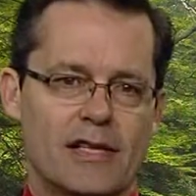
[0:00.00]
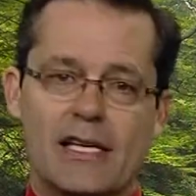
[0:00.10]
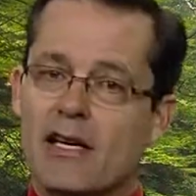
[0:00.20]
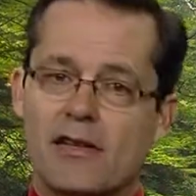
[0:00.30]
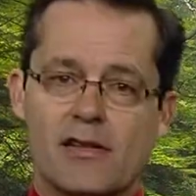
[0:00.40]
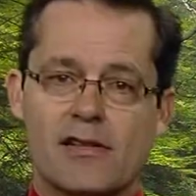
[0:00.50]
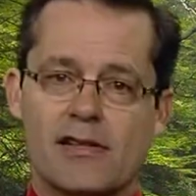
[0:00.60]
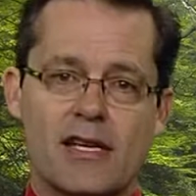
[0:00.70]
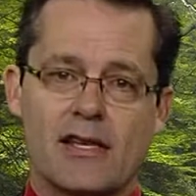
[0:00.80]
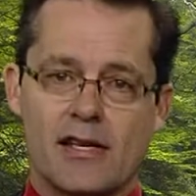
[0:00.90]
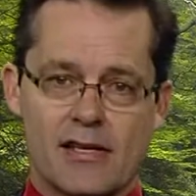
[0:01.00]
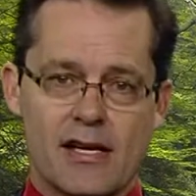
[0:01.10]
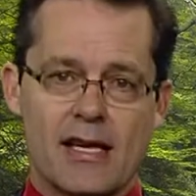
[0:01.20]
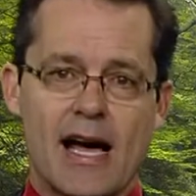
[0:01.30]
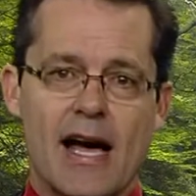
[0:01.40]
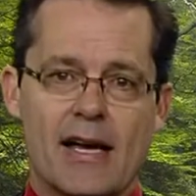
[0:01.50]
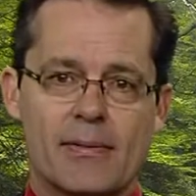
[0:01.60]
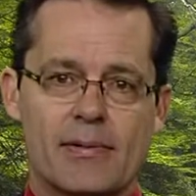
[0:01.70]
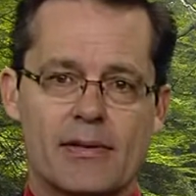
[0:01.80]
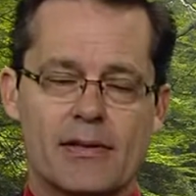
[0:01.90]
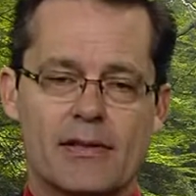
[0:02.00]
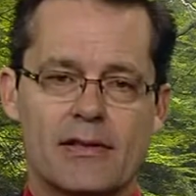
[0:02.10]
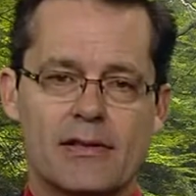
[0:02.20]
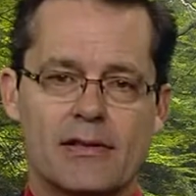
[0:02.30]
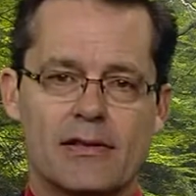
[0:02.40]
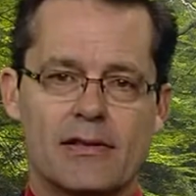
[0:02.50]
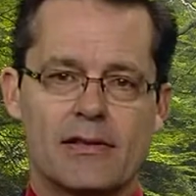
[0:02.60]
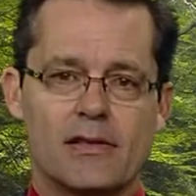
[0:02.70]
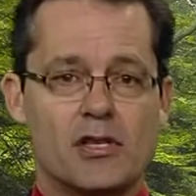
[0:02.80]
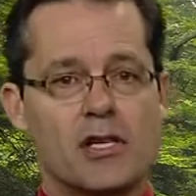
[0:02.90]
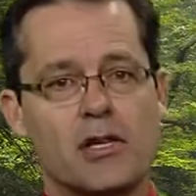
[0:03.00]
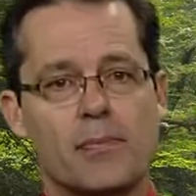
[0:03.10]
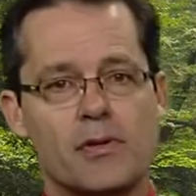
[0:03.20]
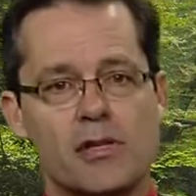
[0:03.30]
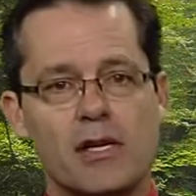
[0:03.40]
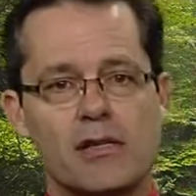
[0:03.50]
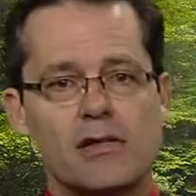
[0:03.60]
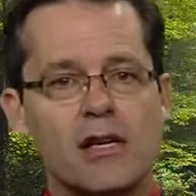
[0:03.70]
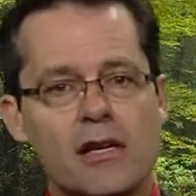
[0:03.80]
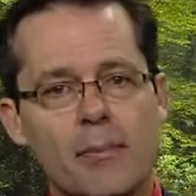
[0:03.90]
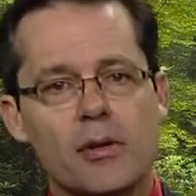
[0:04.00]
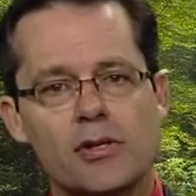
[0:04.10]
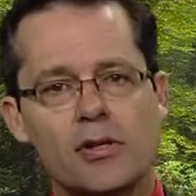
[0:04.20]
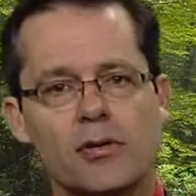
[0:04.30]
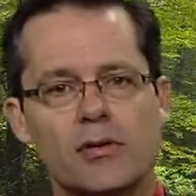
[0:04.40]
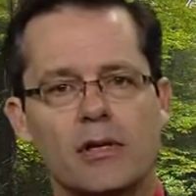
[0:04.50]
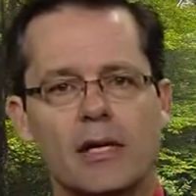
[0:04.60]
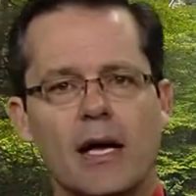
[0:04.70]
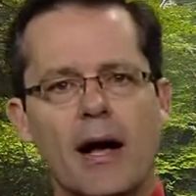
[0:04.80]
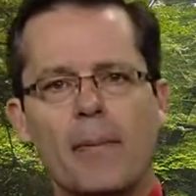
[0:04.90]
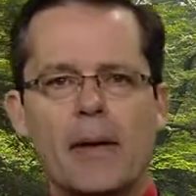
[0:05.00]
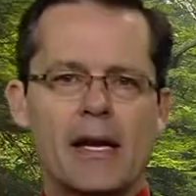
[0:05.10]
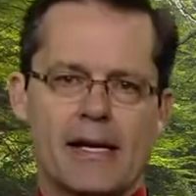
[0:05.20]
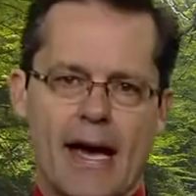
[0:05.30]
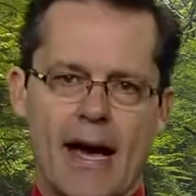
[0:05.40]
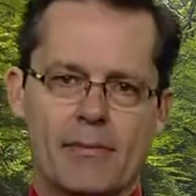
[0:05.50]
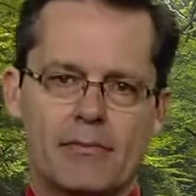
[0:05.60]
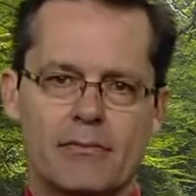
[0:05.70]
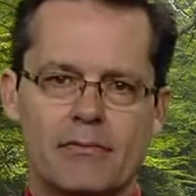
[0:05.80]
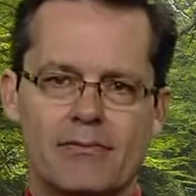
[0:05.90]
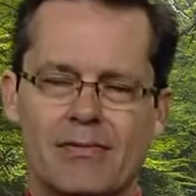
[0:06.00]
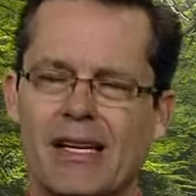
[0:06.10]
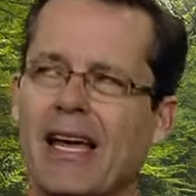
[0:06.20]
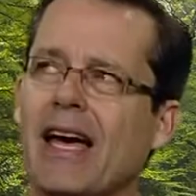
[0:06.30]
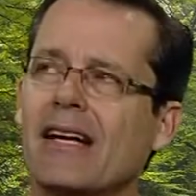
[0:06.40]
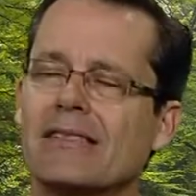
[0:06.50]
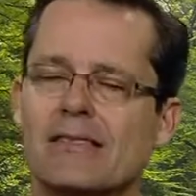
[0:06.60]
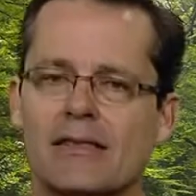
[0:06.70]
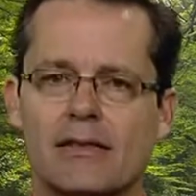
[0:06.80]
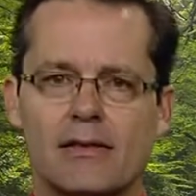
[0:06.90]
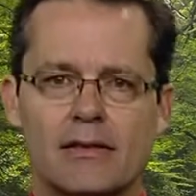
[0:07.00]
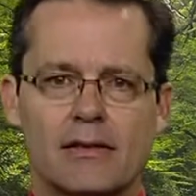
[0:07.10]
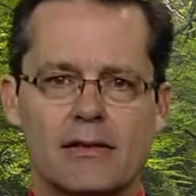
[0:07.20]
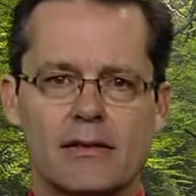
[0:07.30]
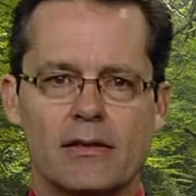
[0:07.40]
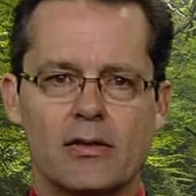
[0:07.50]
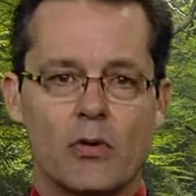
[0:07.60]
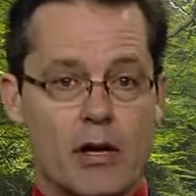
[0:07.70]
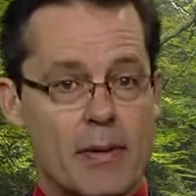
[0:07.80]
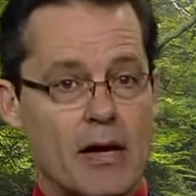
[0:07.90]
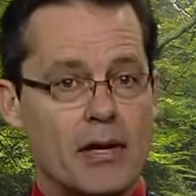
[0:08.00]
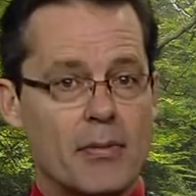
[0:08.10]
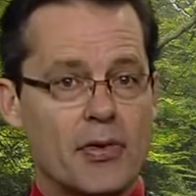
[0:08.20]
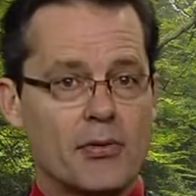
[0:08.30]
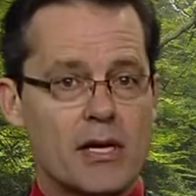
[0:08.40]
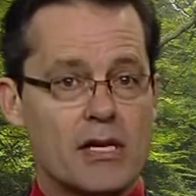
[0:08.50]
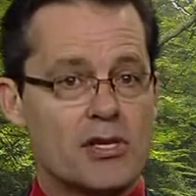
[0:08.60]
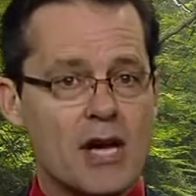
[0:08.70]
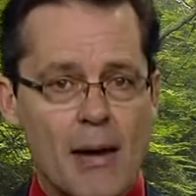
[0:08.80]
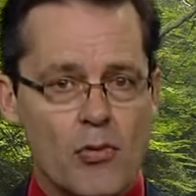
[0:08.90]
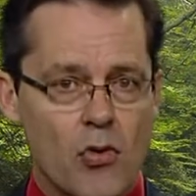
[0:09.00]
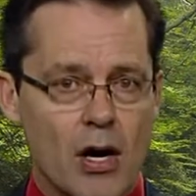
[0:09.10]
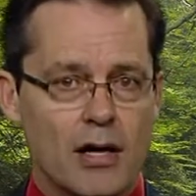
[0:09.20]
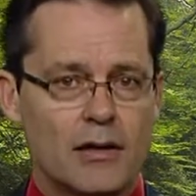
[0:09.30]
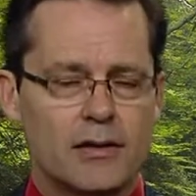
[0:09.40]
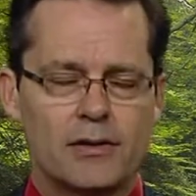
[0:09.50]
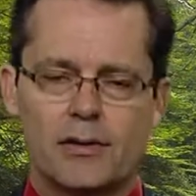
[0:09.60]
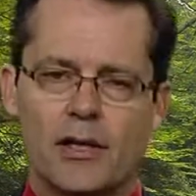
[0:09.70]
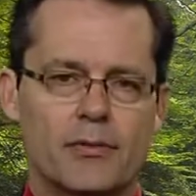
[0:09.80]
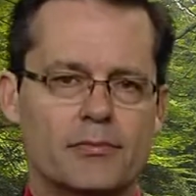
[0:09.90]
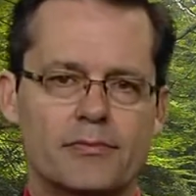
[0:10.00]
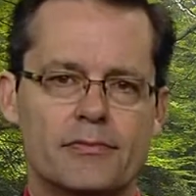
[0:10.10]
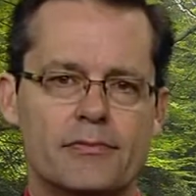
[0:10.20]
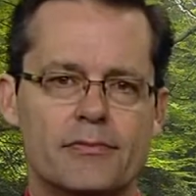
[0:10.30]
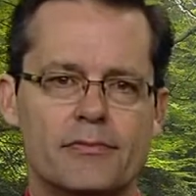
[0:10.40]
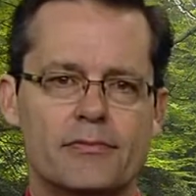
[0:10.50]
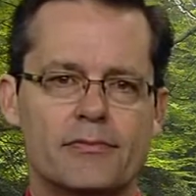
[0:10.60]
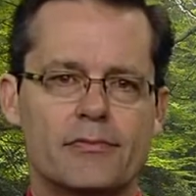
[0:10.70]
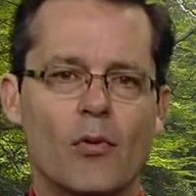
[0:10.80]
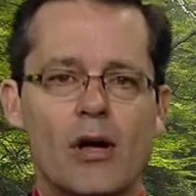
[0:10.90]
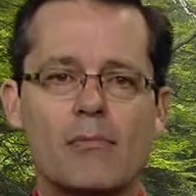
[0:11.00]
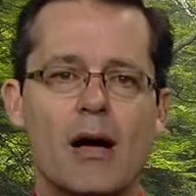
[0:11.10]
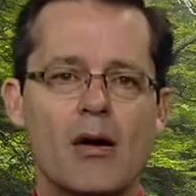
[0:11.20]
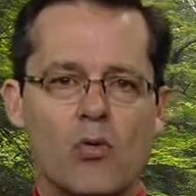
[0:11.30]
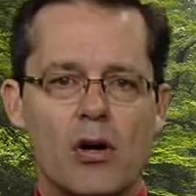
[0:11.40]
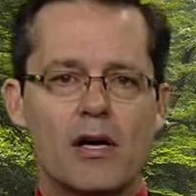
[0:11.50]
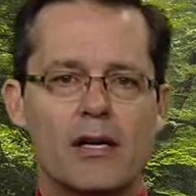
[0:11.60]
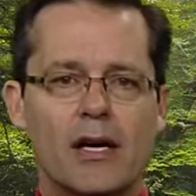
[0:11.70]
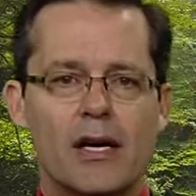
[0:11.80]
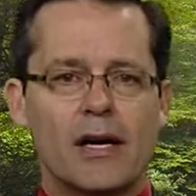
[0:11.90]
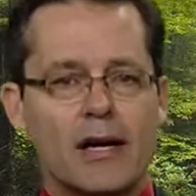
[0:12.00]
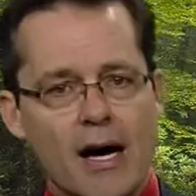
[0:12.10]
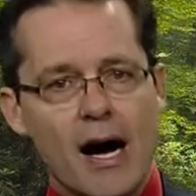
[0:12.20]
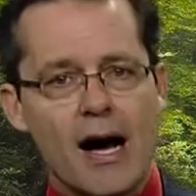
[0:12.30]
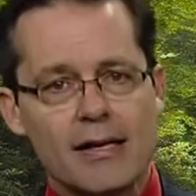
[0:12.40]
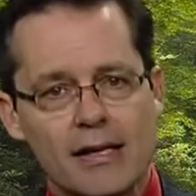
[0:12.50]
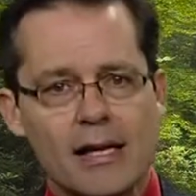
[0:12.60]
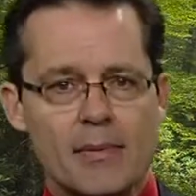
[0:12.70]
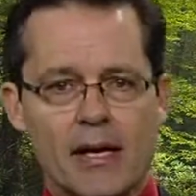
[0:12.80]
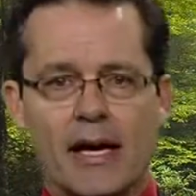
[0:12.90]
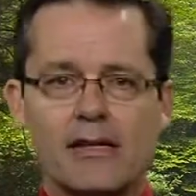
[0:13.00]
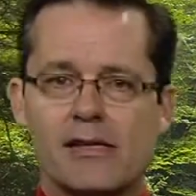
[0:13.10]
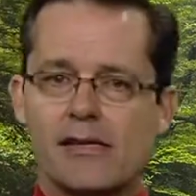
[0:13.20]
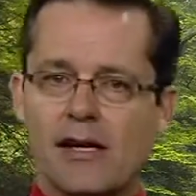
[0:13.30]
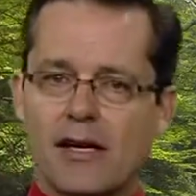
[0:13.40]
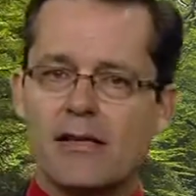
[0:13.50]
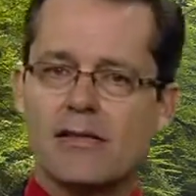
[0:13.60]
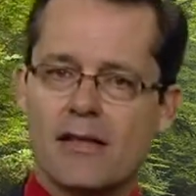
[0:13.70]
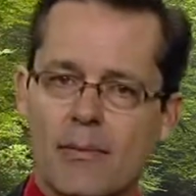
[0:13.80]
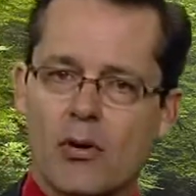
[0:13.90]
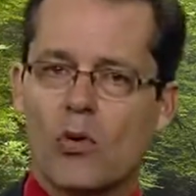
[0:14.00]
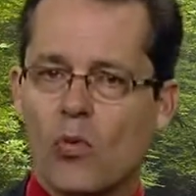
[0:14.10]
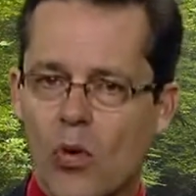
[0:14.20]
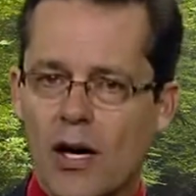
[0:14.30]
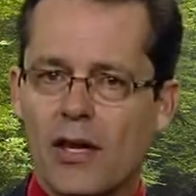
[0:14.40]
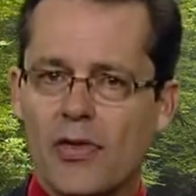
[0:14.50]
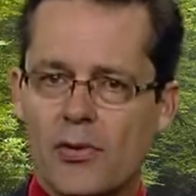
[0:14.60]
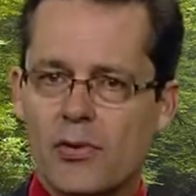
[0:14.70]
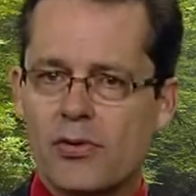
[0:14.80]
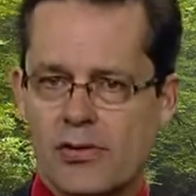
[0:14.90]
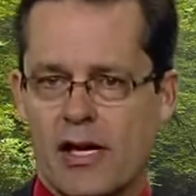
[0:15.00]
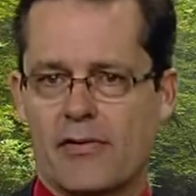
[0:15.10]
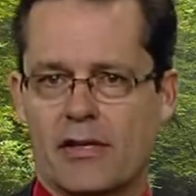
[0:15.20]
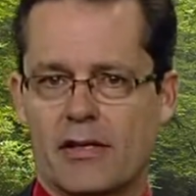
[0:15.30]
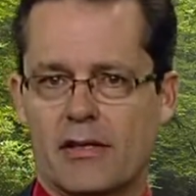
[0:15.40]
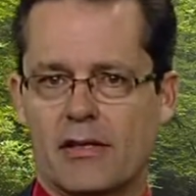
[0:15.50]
He doesn't see this in Eliab. Jesse presents son number 2, Abinadab. Next. What about number 3, Shammua? Nope. One by one, God eliminates sons number 1 through 7.